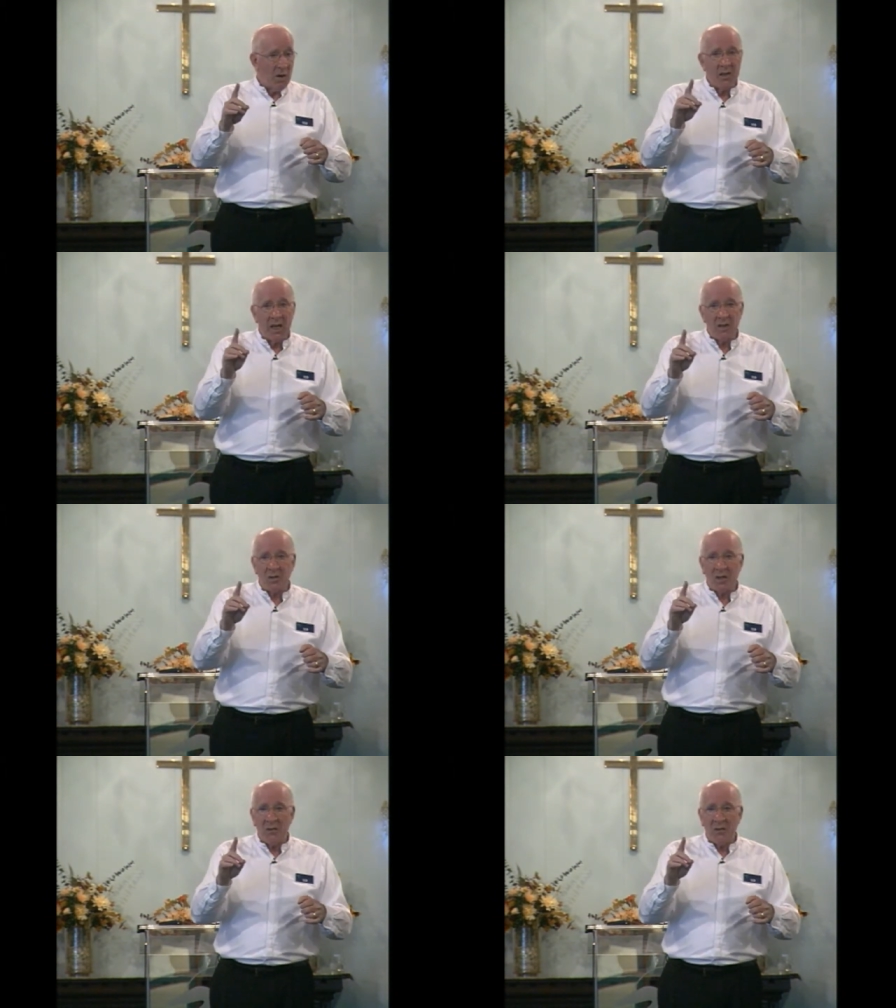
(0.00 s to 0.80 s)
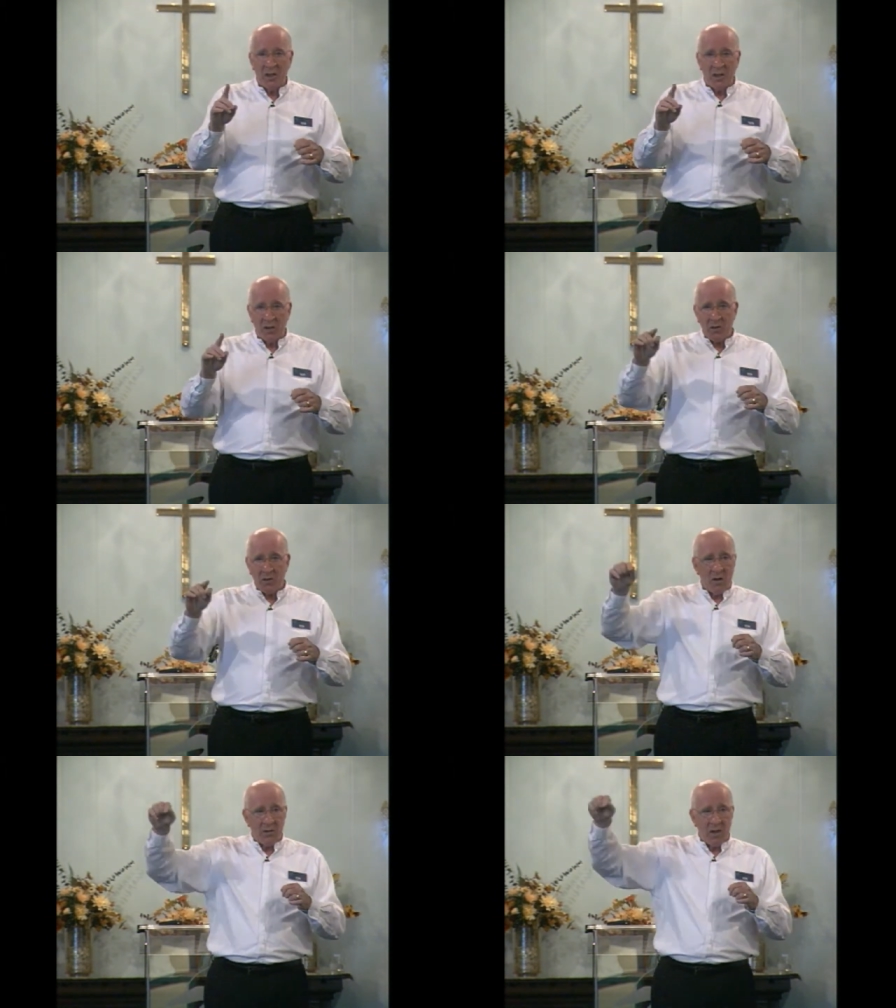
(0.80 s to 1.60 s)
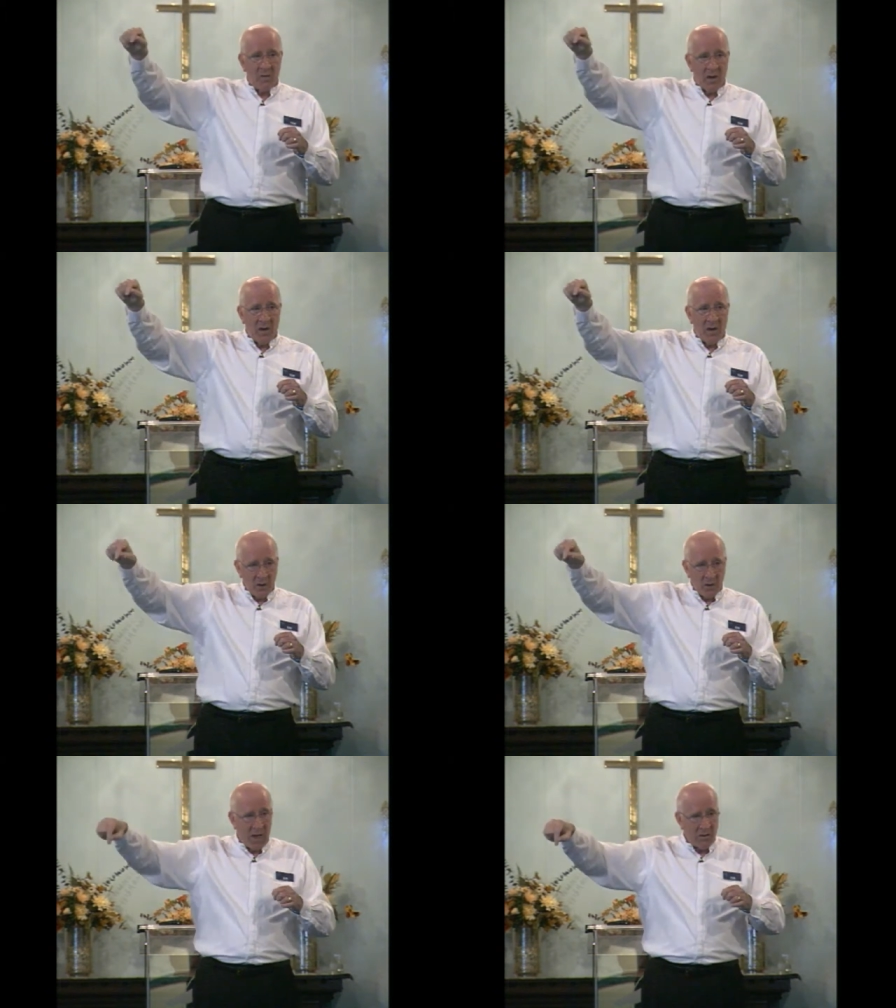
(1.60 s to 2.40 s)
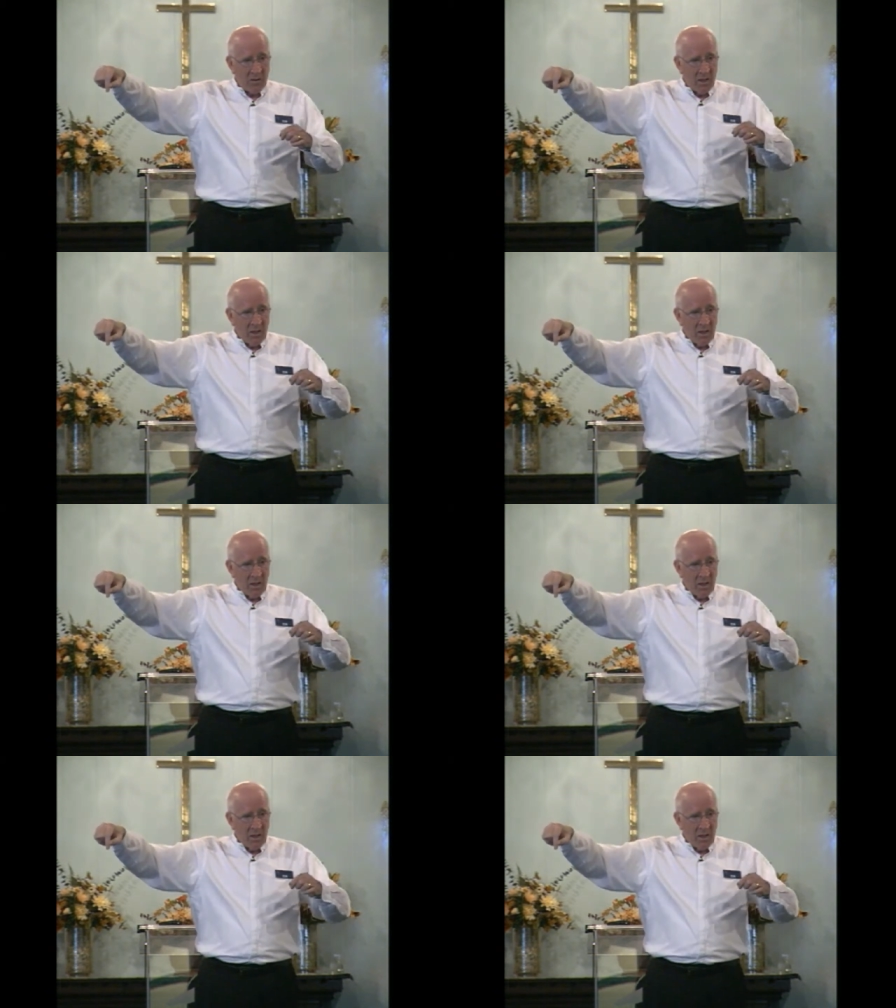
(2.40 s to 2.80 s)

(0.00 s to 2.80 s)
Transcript: our Thanksgiving dinner starts in Grants Pass